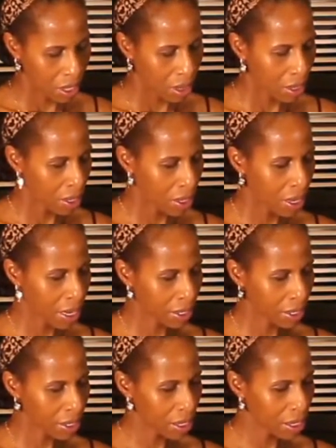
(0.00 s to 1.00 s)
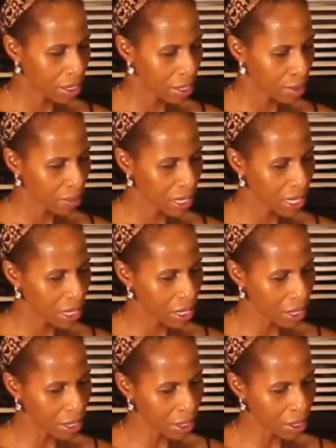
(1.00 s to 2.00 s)
The next item
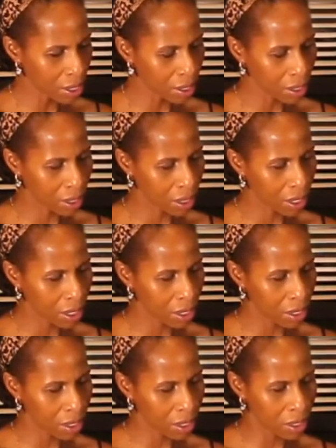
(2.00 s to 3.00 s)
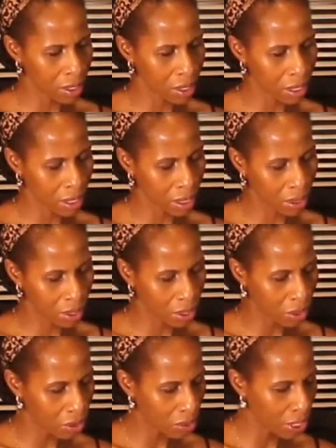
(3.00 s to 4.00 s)
here is the
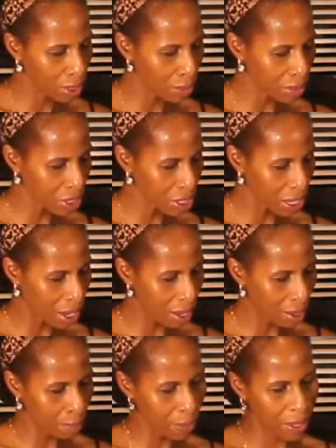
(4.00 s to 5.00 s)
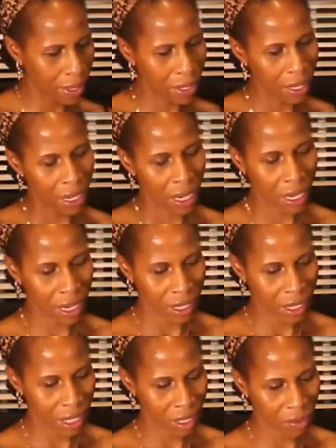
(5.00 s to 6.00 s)
Cream Shop. And it
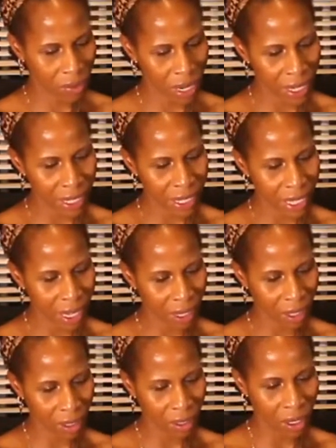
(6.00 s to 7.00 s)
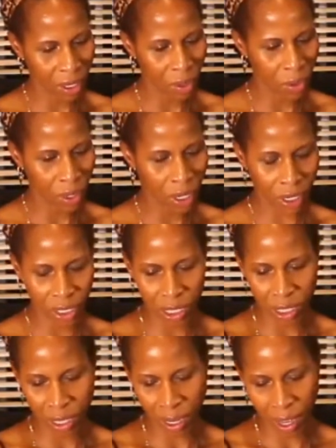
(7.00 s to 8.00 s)
says Ready Set Glow
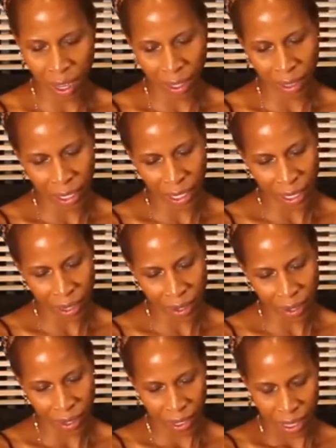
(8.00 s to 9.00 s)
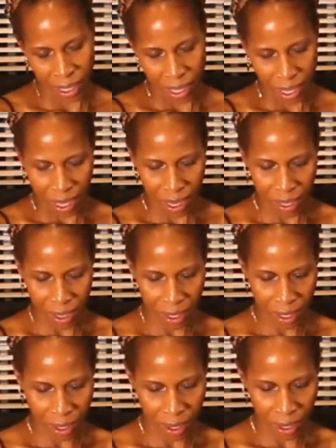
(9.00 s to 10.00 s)
Cushion Highlighter. And
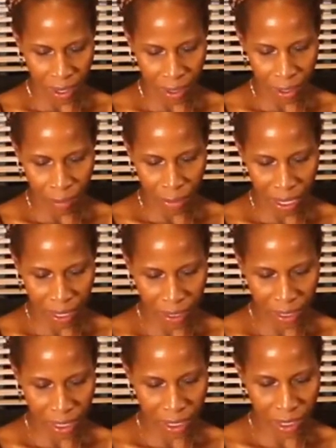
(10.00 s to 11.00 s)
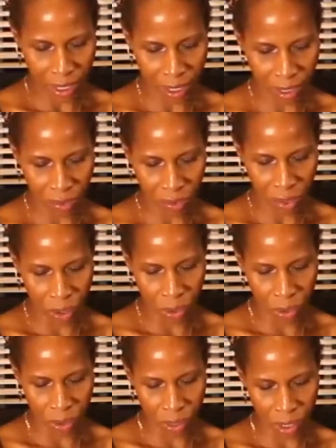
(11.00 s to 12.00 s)
then on the box it says
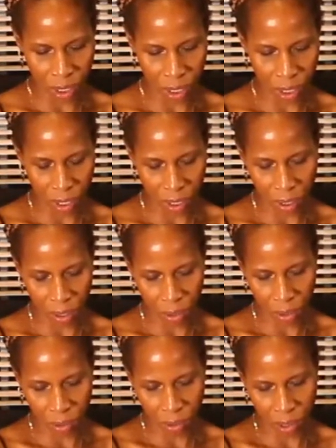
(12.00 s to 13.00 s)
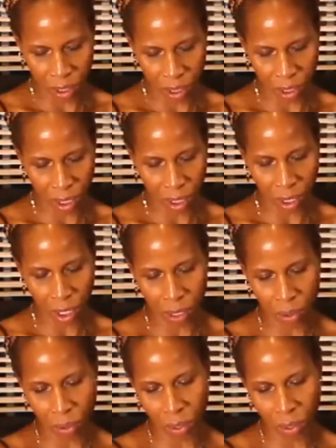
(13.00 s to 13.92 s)
Rose Gold Glow.